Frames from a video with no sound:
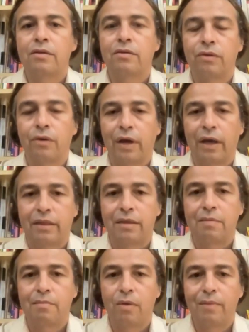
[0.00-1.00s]
So
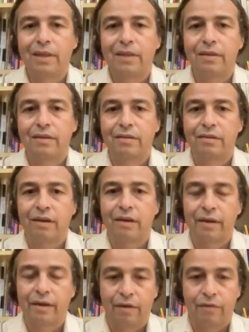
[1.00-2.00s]
at the moment, these
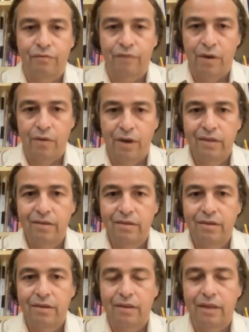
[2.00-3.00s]
are, are
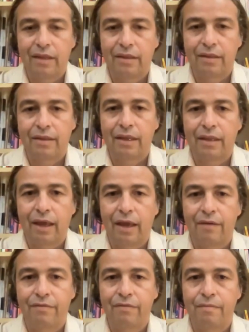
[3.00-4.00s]
variants that, that
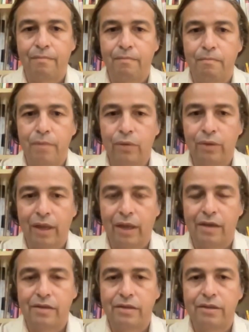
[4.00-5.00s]
have
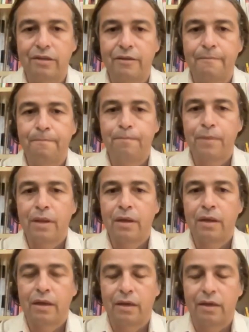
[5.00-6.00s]
mutations
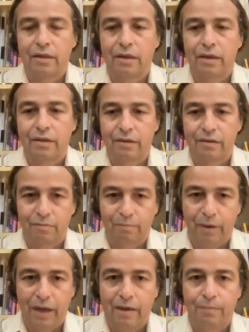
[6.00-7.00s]
in the
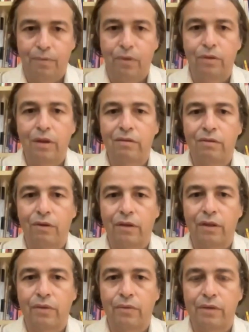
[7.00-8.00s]
spike proteins
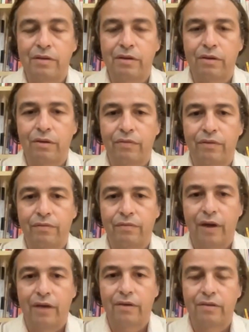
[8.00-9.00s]
or the region of the
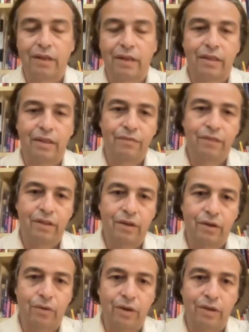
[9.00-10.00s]
virus that either
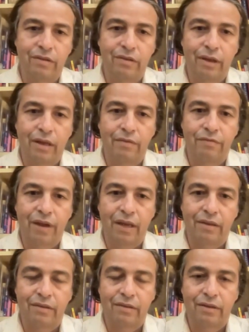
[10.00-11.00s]
decrease uh,
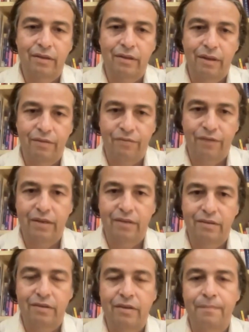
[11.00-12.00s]
vaccine
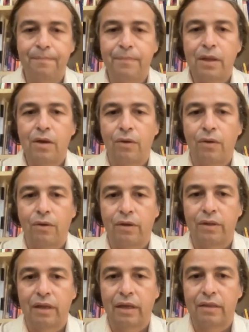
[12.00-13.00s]
efficacy
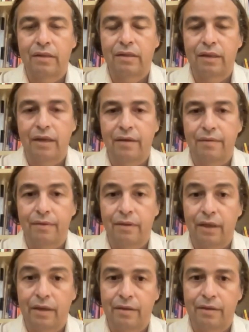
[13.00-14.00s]
or that they,
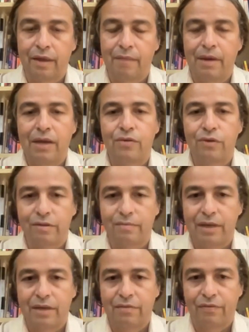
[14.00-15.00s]
they, they may
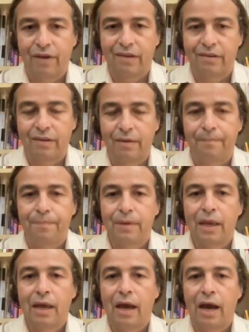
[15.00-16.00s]
transmit faster.
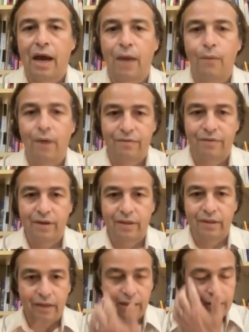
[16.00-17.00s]

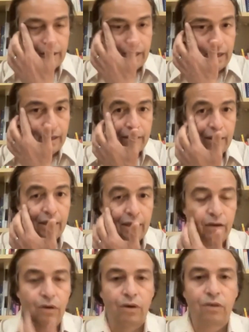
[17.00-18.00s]
However, they, they, they
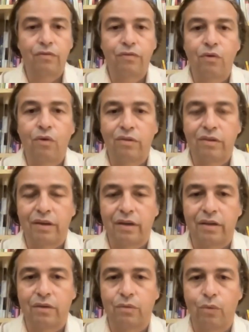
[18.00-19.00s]
are not of
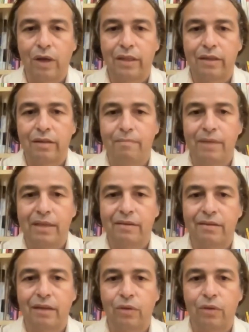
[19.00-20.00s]
concern what it
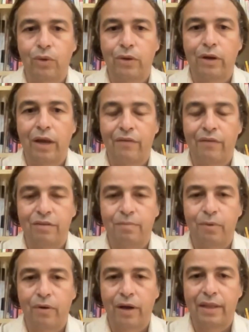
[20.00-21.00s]
means that we're going to have
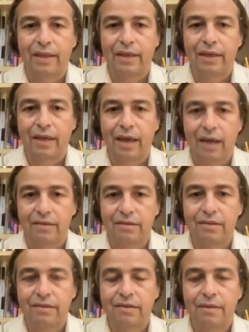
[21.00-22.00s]
sporadic
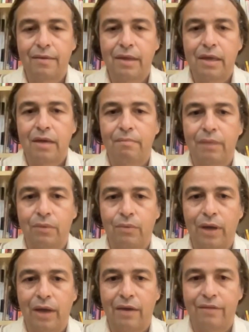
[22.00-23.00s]
cases, but
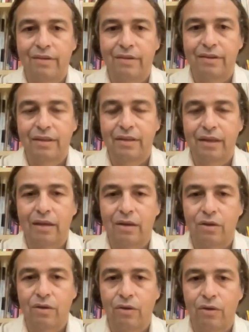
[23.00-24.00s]
we haven't seen
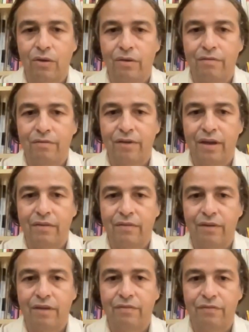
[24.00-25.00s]
them grown very,
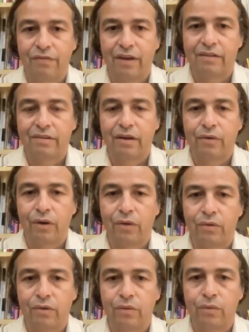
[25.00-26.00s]
very fast
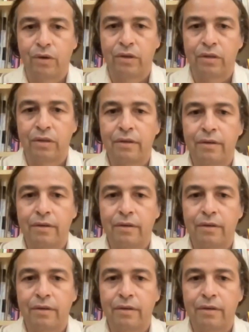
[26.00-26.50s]
around the world.